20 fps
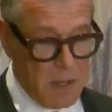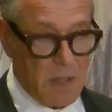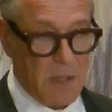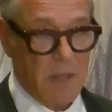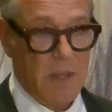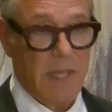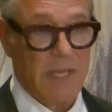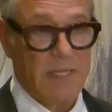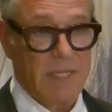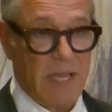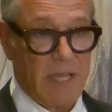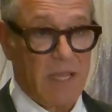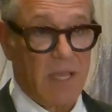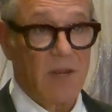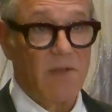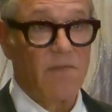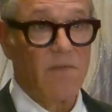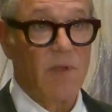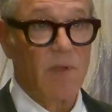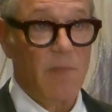the
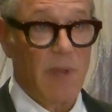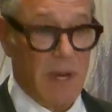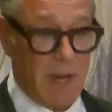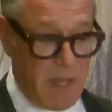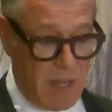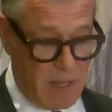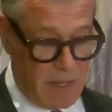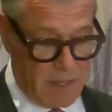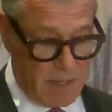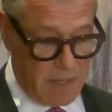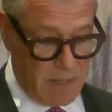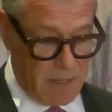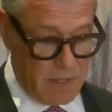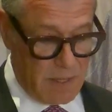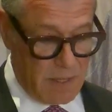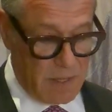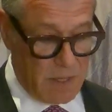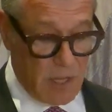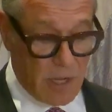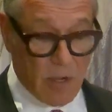executive committee,
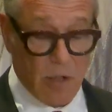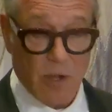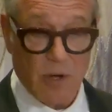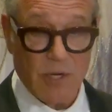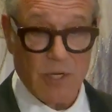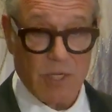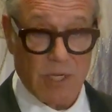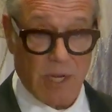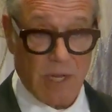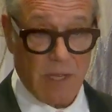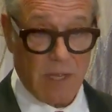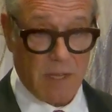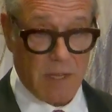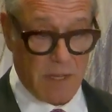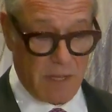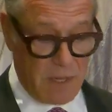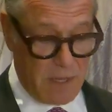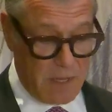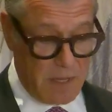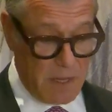the clergy,
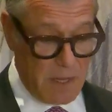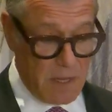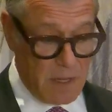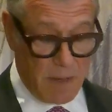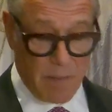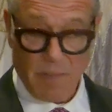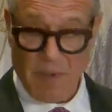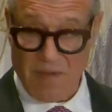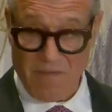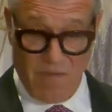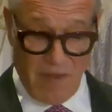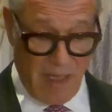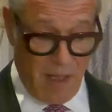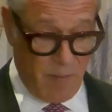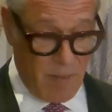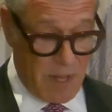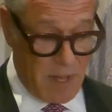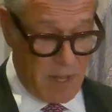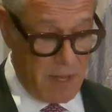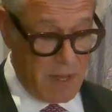my
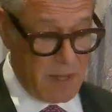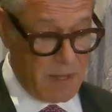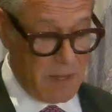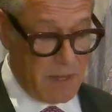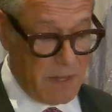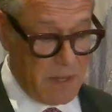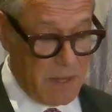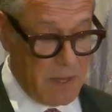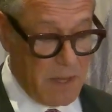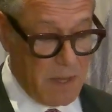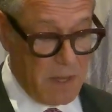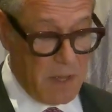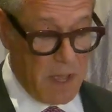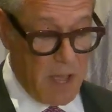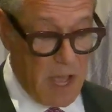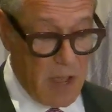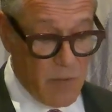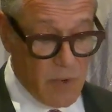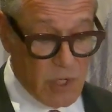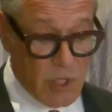family,
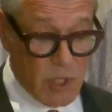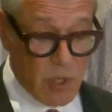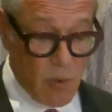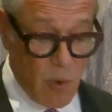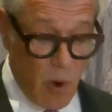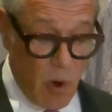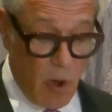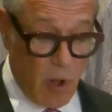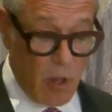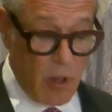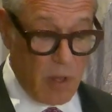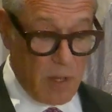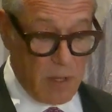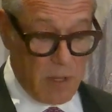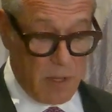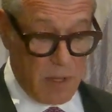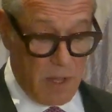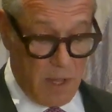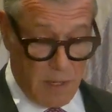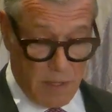I wish you all,
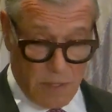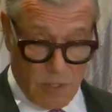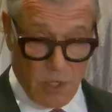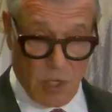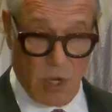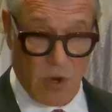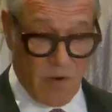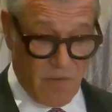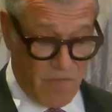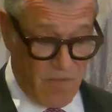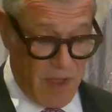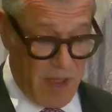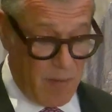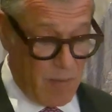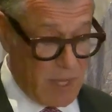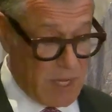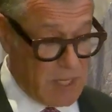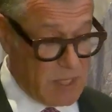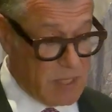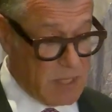to your
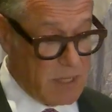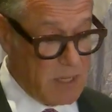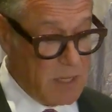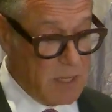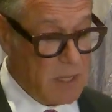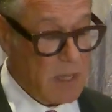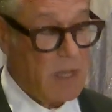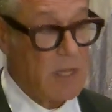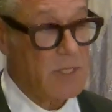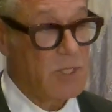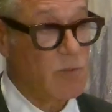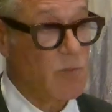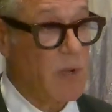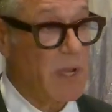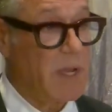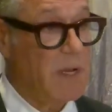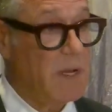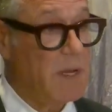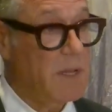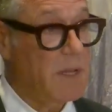families, a
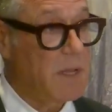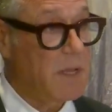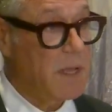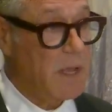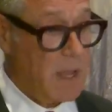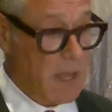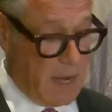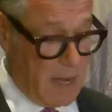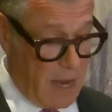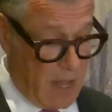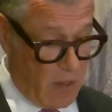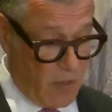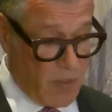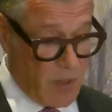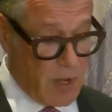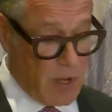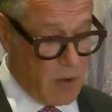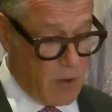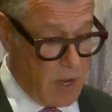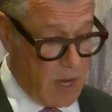sweet and healthy
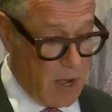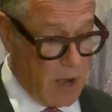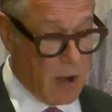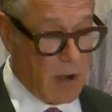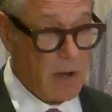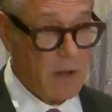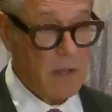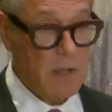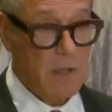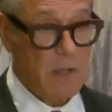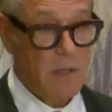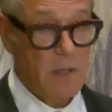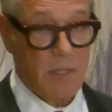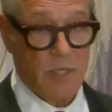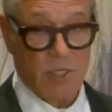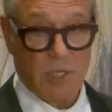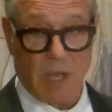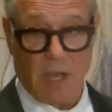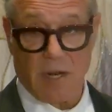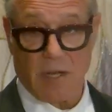new year,
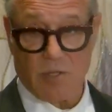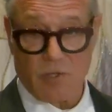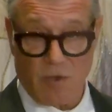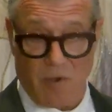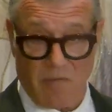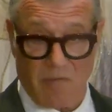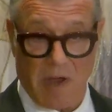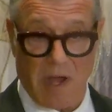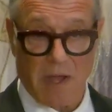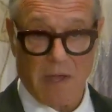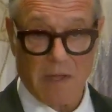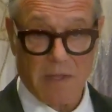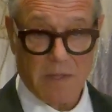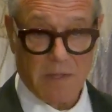L'Shana Tovah.